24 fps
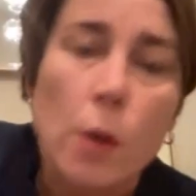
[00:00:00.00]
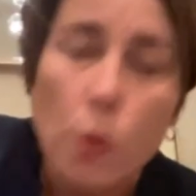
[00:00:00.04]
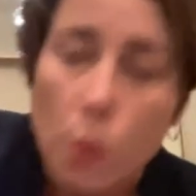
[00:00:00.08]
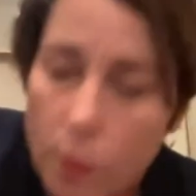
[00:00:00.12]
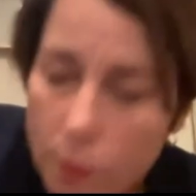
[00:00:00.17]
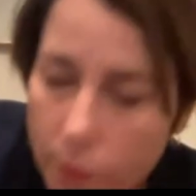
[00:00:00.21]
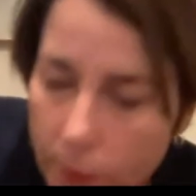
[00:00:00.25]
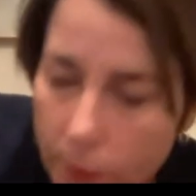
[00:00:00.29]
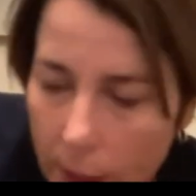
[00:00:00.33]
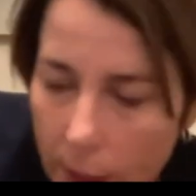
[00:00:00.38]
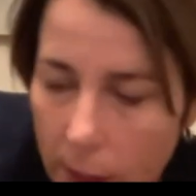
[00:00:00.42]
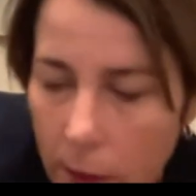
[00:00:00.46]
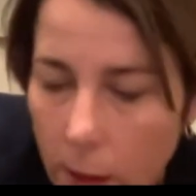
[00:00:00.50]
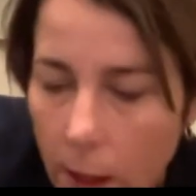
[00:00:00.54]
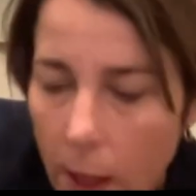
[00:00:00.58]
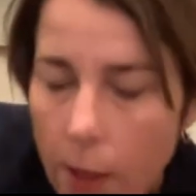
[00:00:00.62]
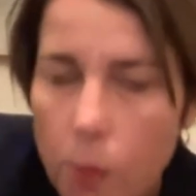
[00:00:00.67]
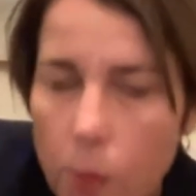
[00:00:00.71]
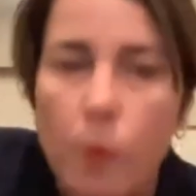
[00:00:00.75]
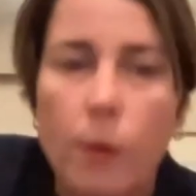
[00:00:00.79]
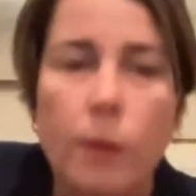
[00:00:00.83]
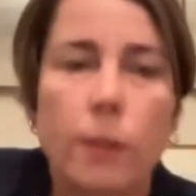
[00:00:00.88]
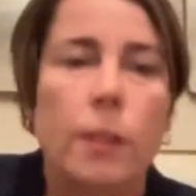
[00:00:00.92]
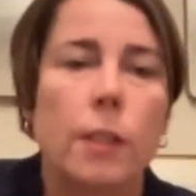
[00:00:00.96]
We've got a lot
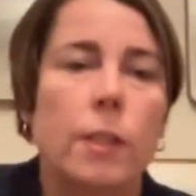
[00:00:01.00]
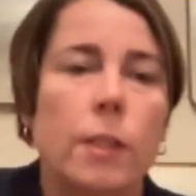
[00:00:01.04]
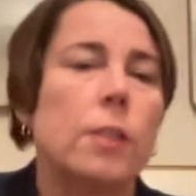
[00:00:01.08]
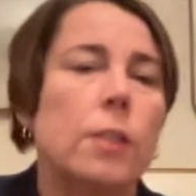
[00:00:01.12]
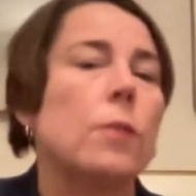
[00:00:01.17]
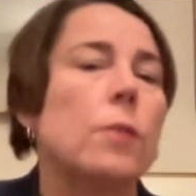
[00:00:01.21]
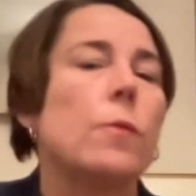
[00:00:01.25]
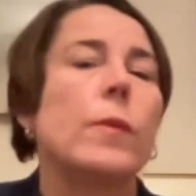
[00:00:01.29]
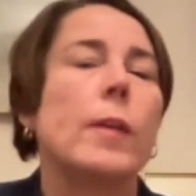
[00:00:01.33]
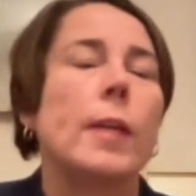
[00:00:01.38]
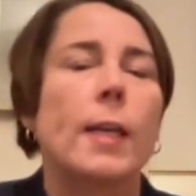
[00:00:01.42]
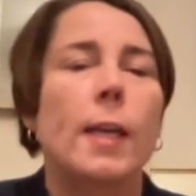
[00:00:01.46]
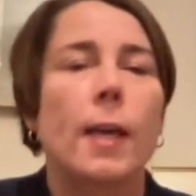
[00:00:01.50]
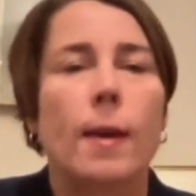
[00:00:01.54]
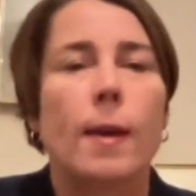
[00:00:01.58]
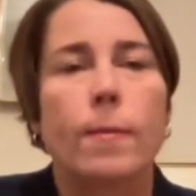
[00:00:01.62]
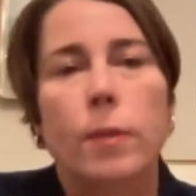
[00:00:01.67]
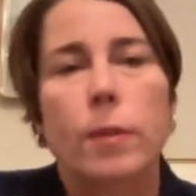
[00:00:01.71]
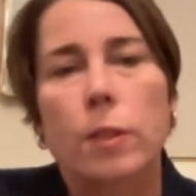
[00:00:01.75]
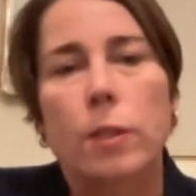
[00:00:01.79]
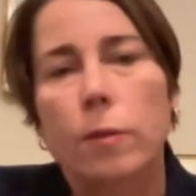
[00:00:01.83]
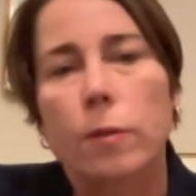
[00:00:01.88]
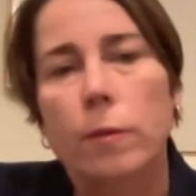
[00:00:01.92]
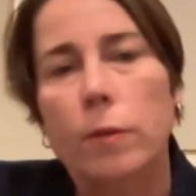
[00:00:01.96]
of work to do when it
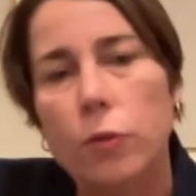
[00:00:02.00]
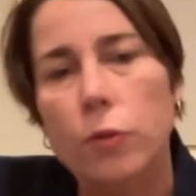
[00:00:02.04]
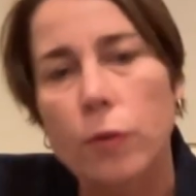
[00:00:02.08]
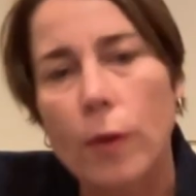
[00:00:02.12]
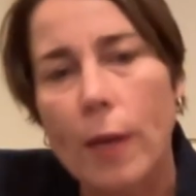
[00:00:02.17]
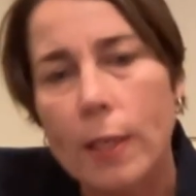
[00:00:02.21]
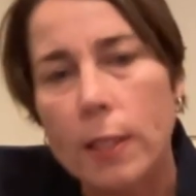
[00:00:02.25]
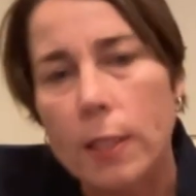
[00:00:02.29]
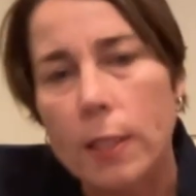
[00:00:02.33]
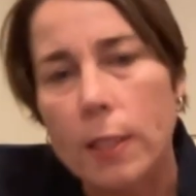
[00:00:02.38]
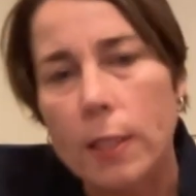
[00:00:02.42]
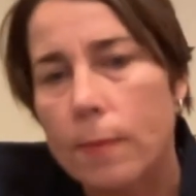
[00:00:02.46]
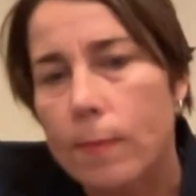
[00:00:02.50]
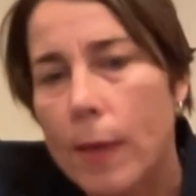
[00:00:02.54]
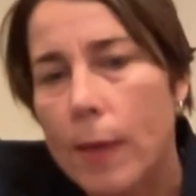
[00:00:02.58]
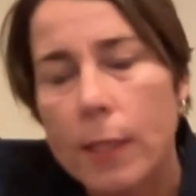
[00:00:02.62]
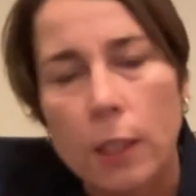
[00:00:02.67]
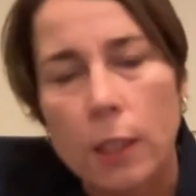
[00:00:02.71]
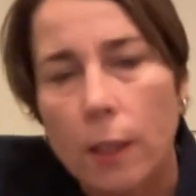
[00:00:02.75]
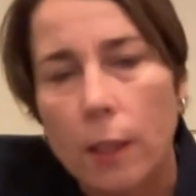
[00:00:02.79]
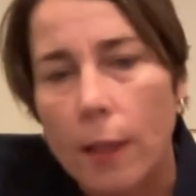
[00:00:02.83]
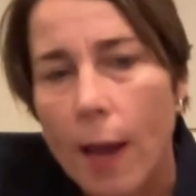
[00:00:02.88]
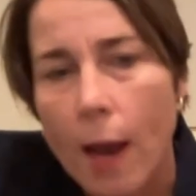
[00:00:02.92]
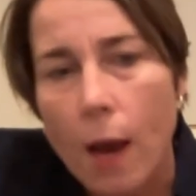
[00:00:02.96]
comes to addressing
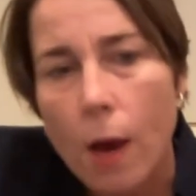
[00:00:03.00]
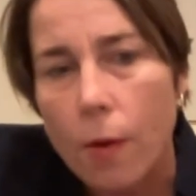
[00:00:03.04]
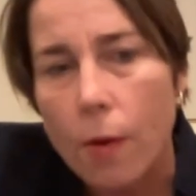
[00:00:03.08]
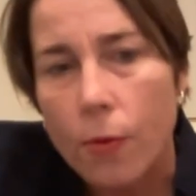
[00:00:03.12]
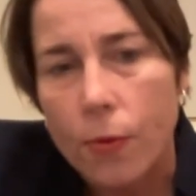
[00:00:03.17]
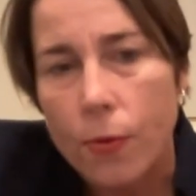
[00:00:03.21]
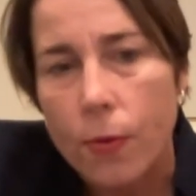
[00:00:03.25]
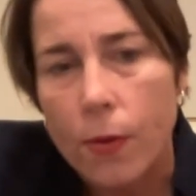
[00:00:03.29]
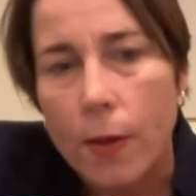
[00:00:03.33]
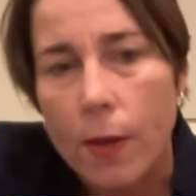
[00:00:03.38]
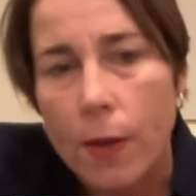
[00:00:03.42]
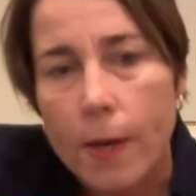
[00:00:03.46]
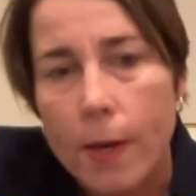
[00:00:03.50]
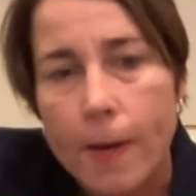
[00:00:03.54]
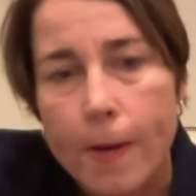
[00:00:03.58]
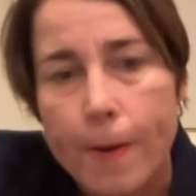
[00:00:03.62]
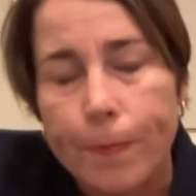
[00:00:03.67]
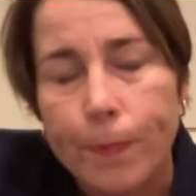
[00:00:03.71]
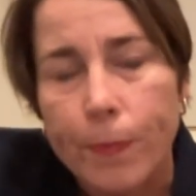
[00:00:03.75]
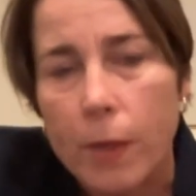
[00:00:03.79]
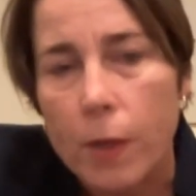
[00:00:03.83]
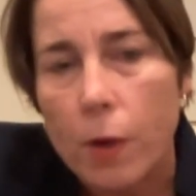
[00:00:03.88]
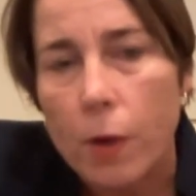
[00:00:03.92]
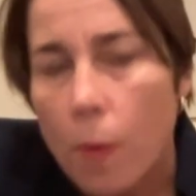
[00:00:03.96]
mental health.
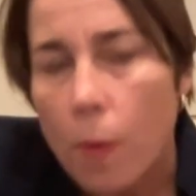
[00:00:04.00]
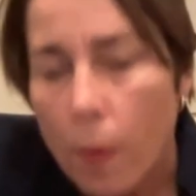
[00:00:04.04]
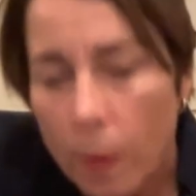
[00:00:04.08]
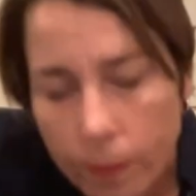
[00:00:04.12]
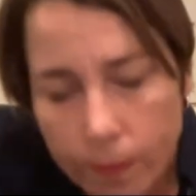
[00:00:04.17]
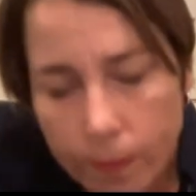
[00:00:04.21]
You know,